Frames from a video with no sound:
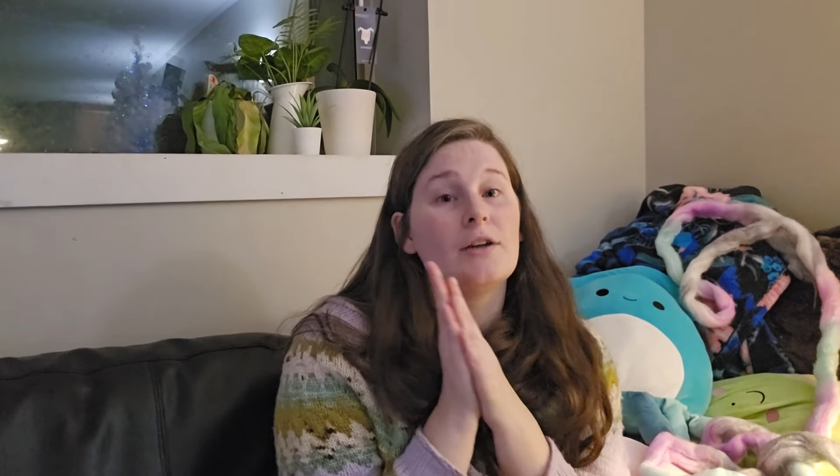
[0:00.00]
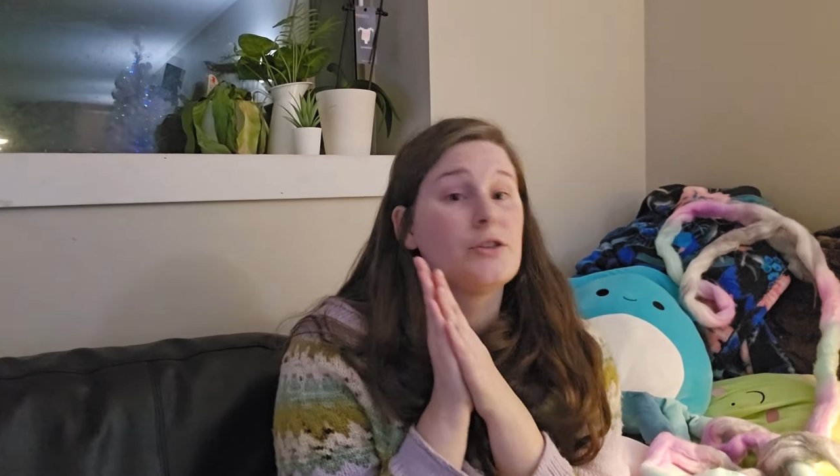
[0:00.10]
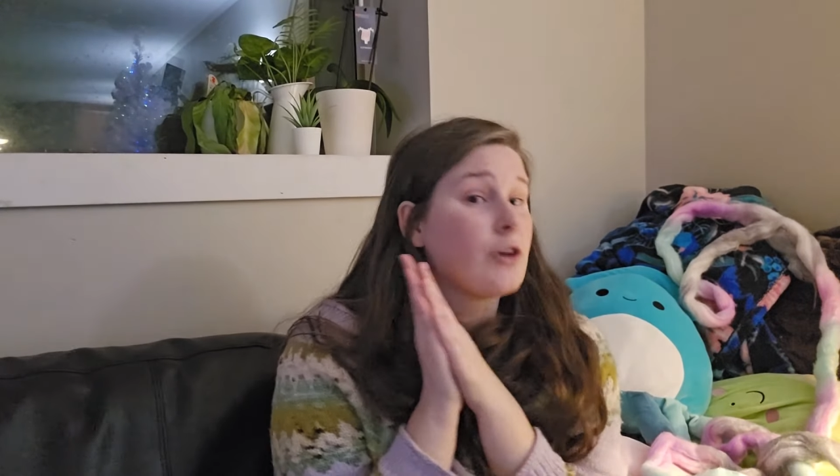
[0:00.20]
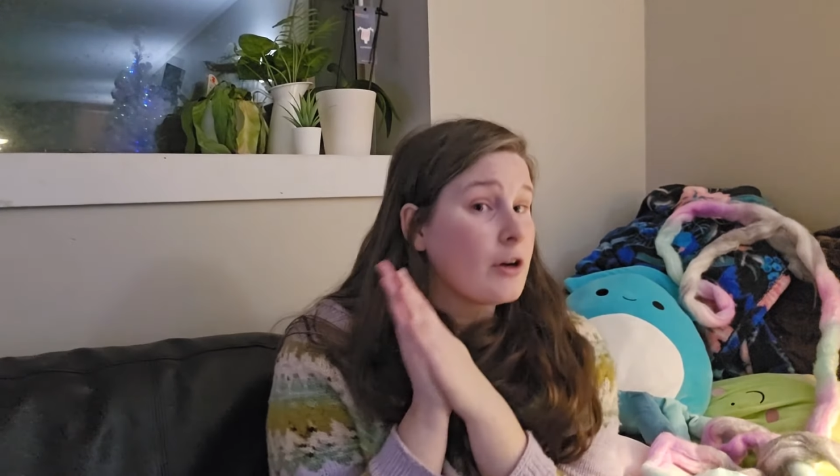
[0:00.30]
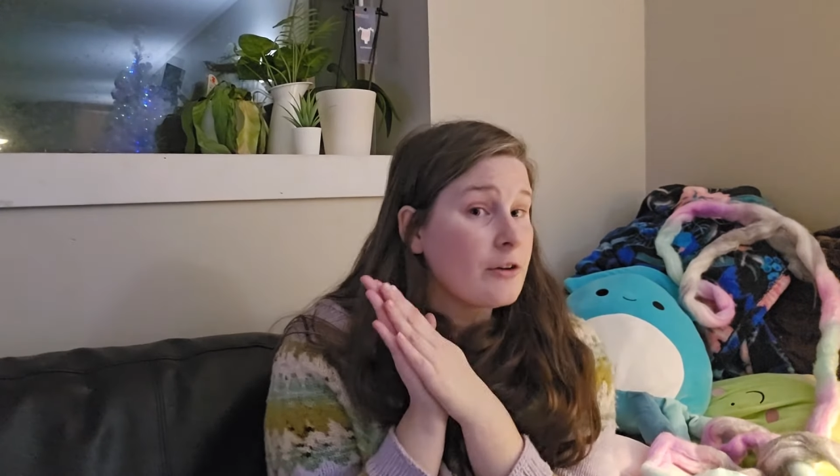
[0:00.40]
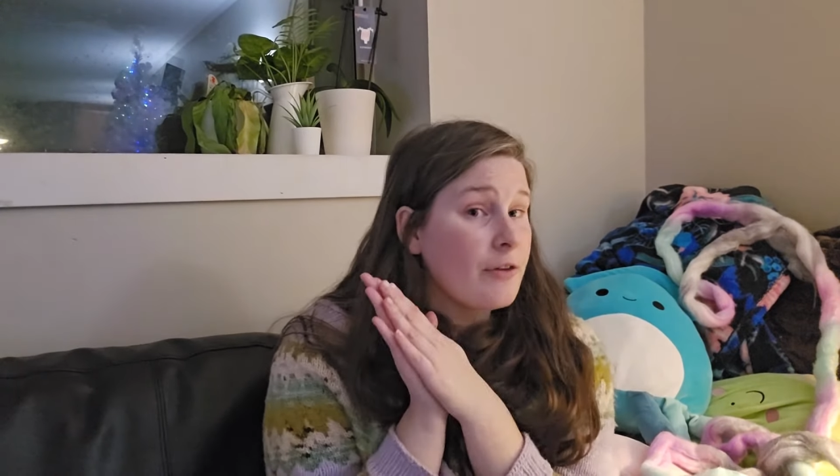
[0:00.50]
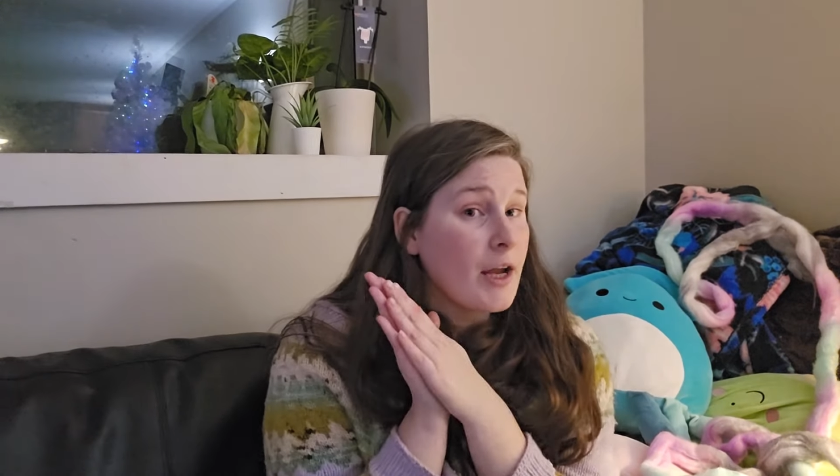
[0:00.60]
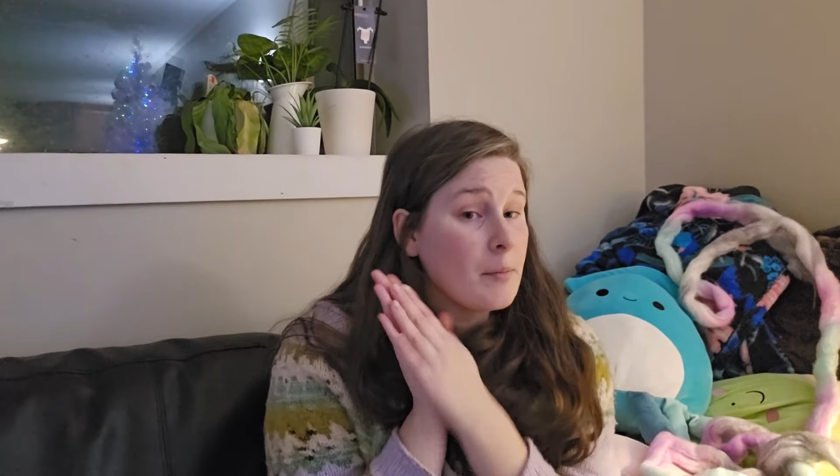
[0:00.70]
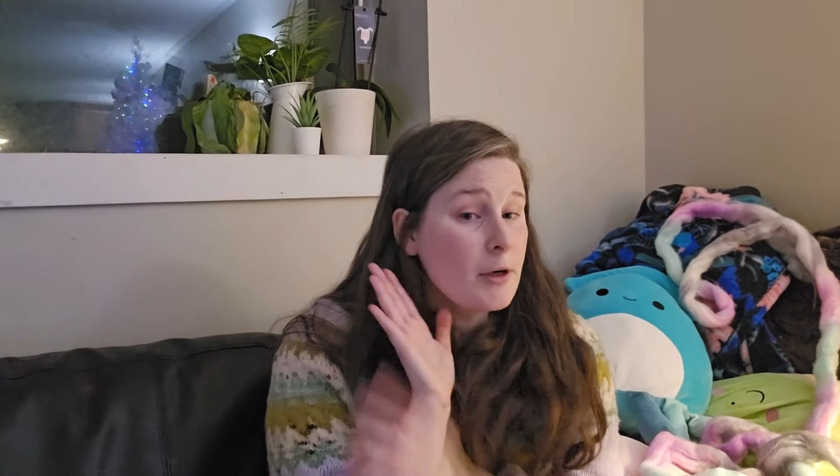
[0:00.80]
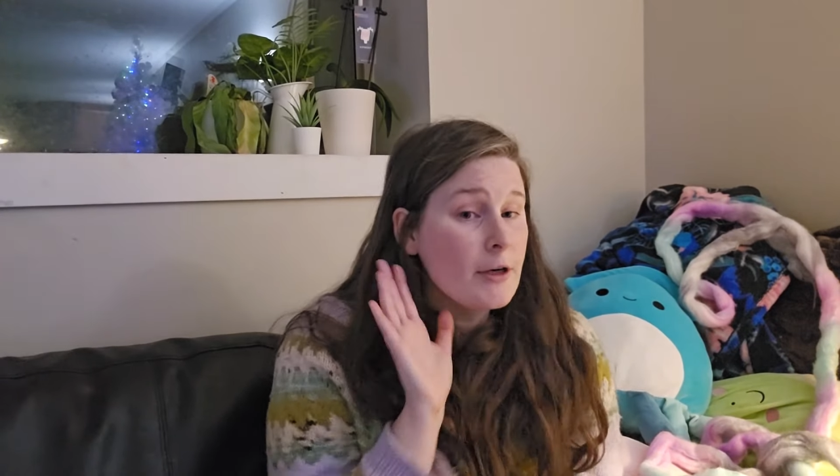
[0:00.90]
dark
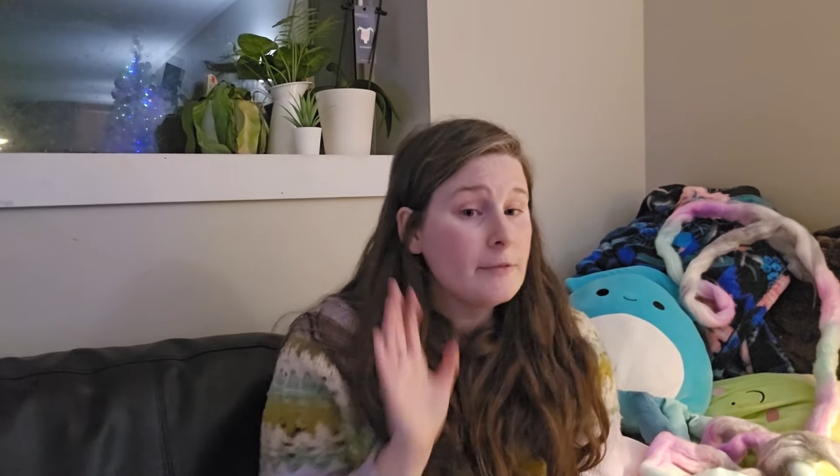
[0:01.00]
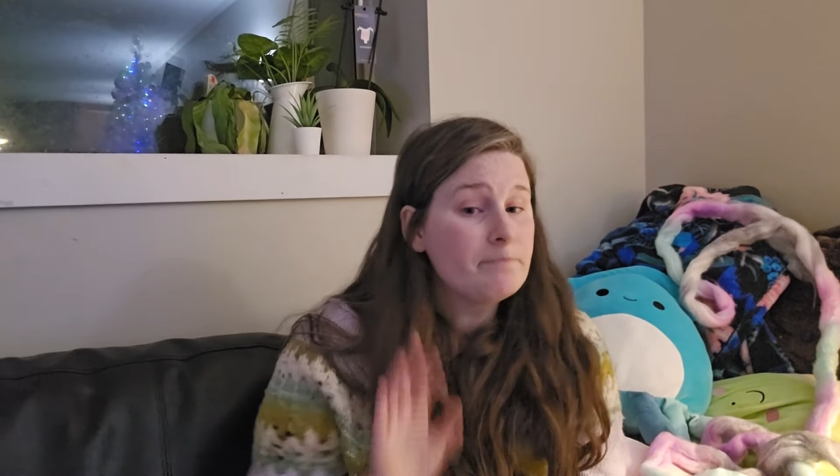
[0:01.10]
fiber